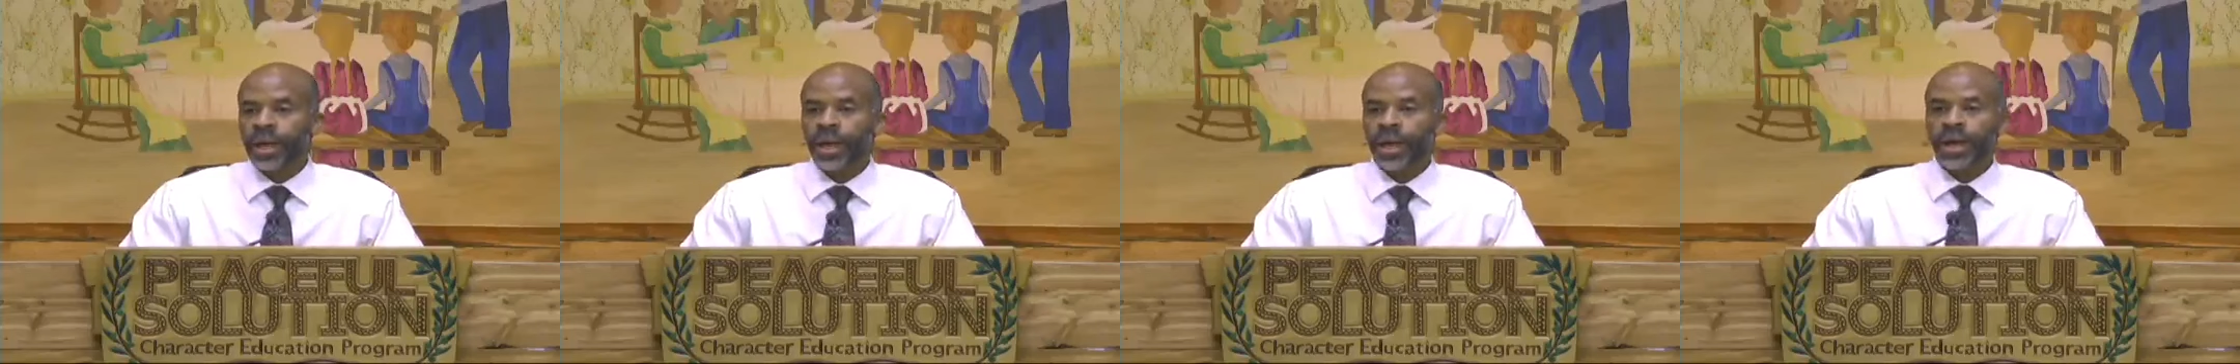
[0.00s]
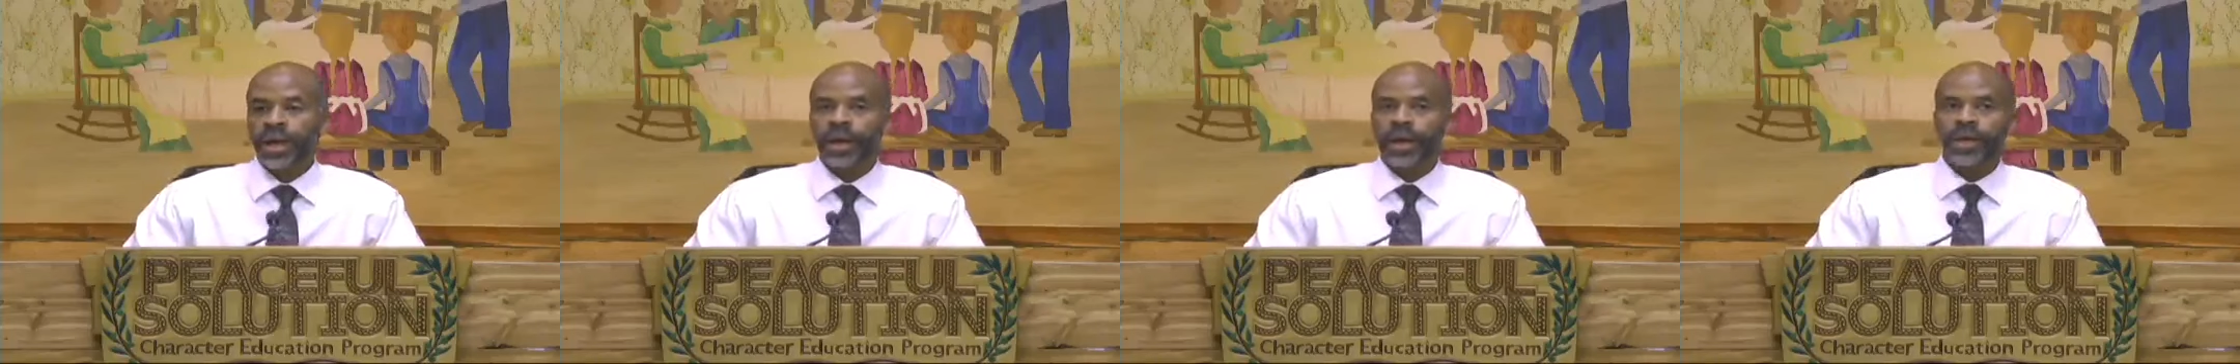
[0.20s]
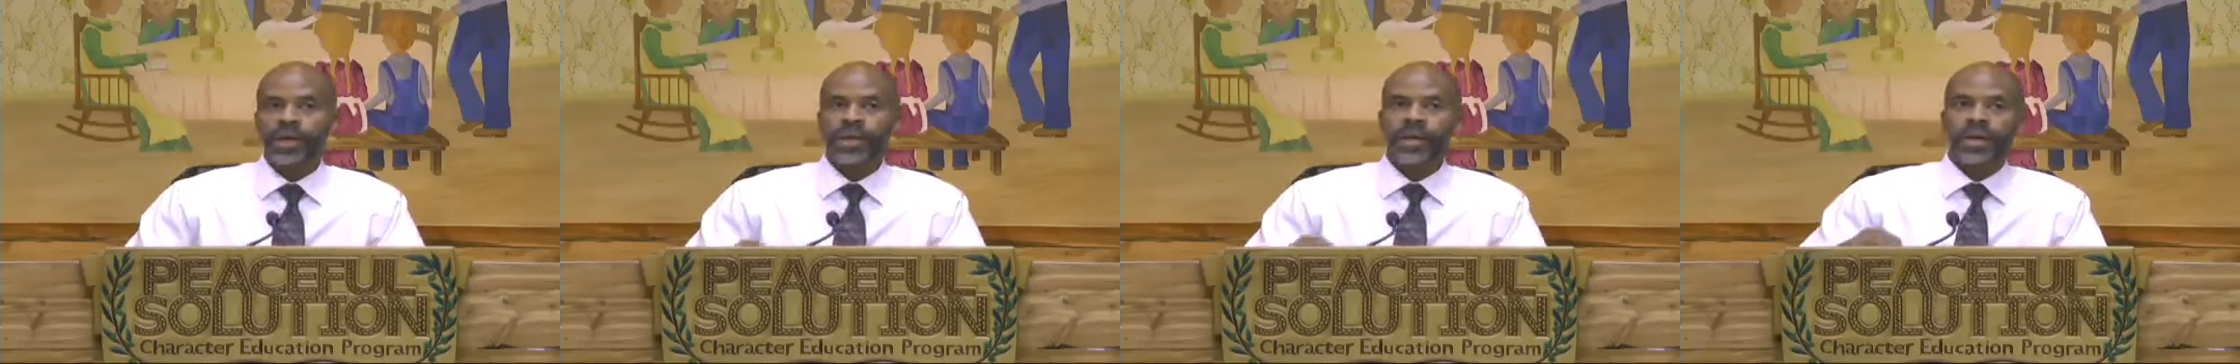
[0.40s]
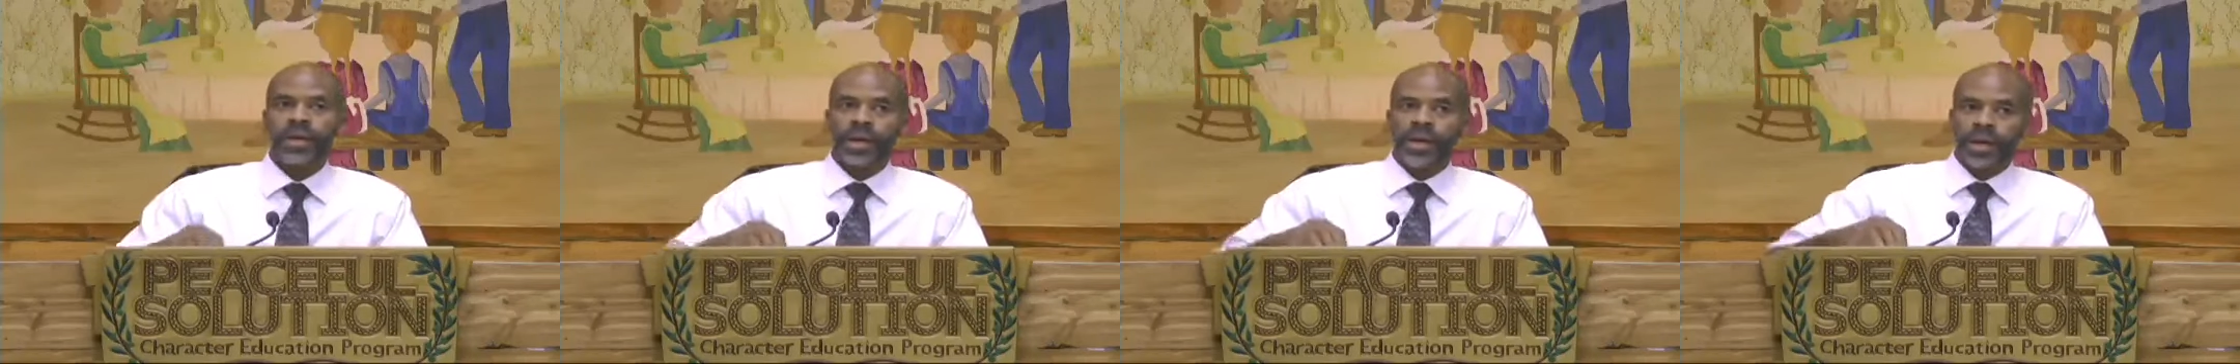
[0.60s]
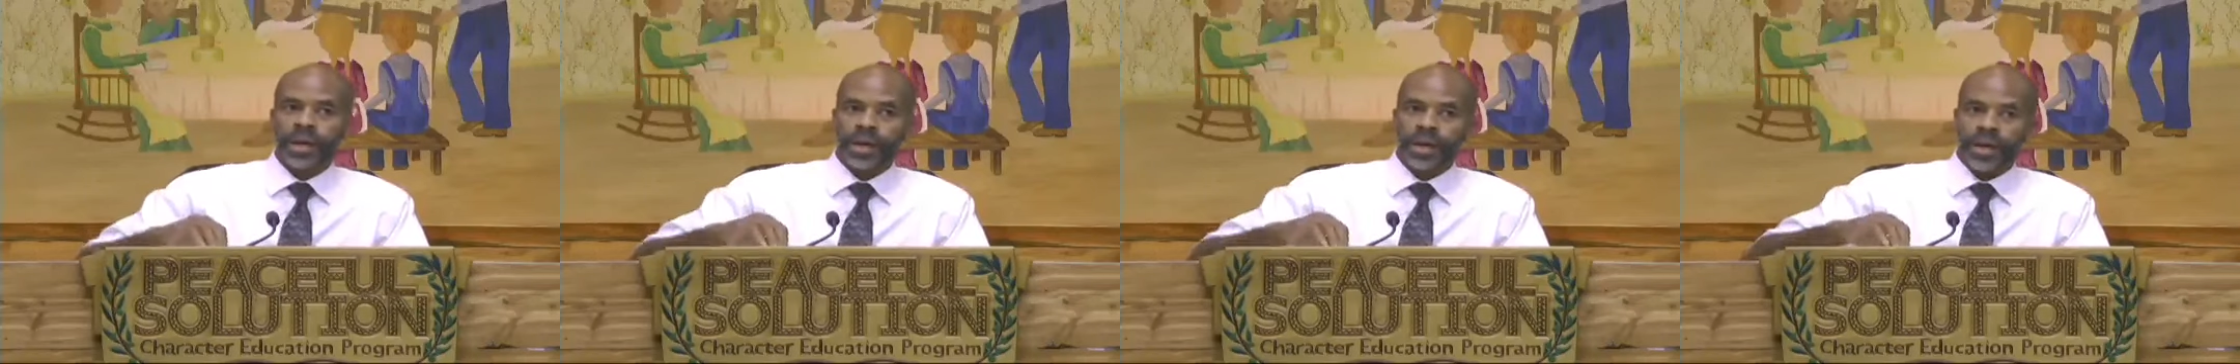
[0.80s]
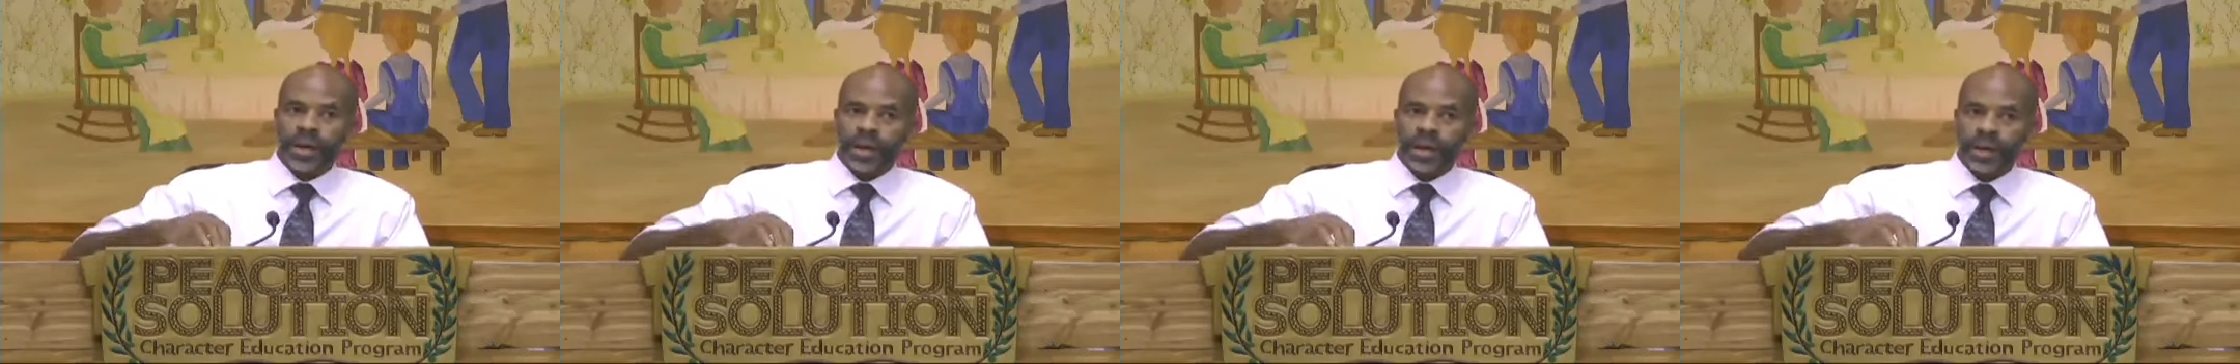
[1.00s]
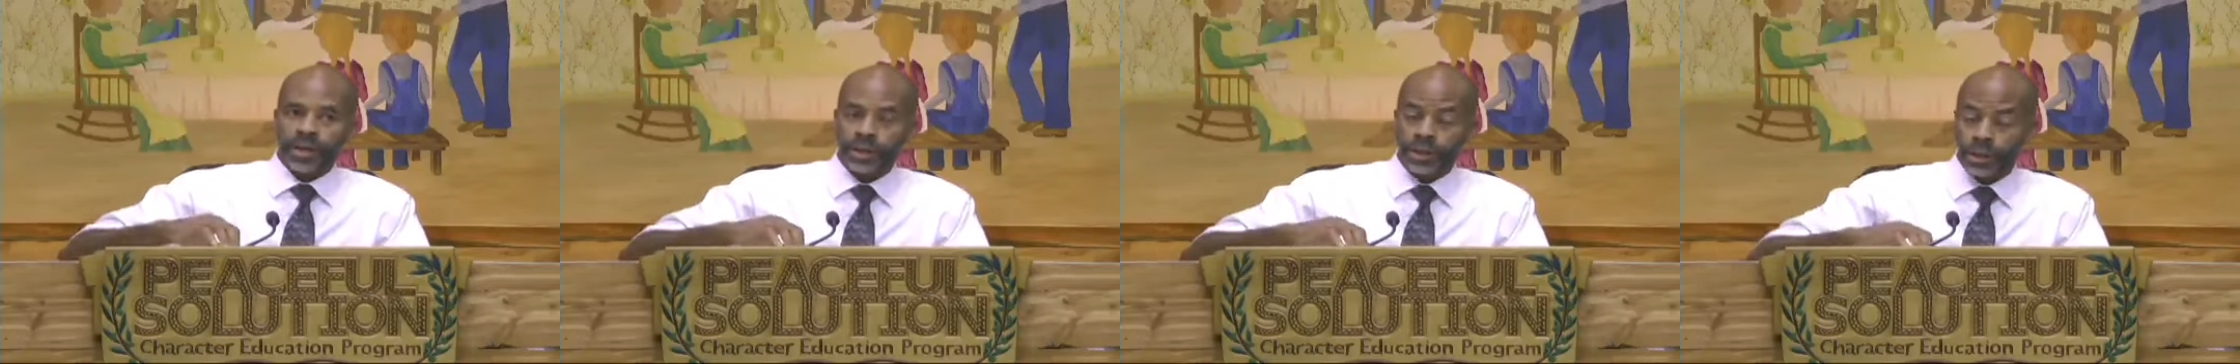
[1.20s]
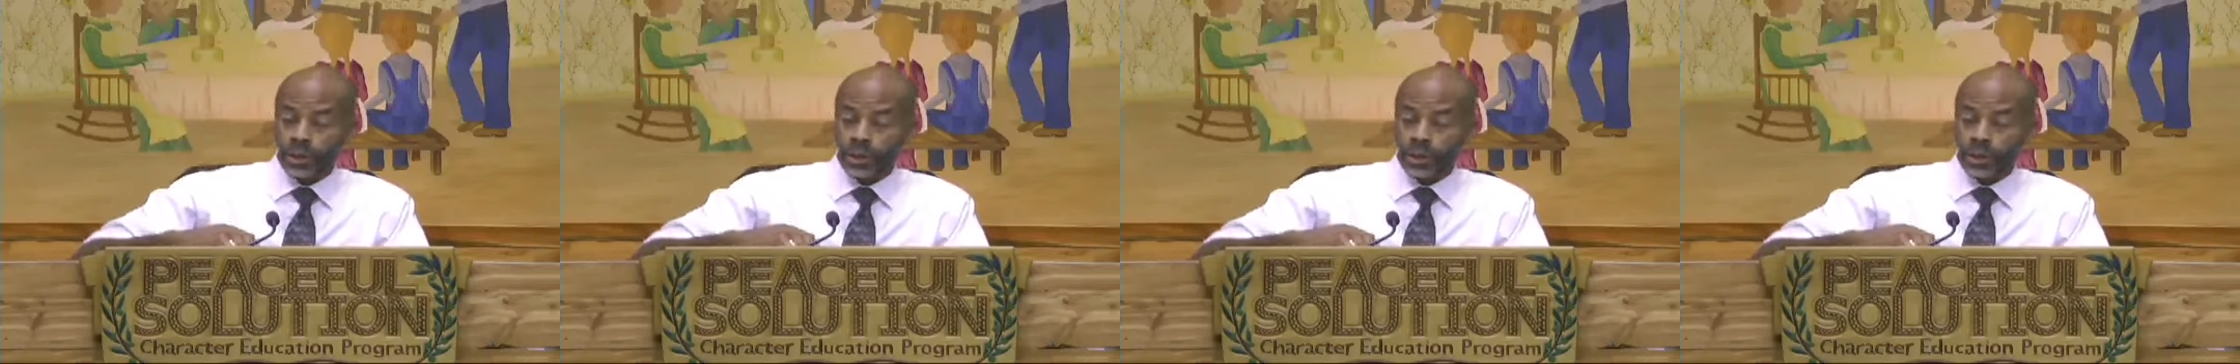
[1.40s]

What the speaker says: and a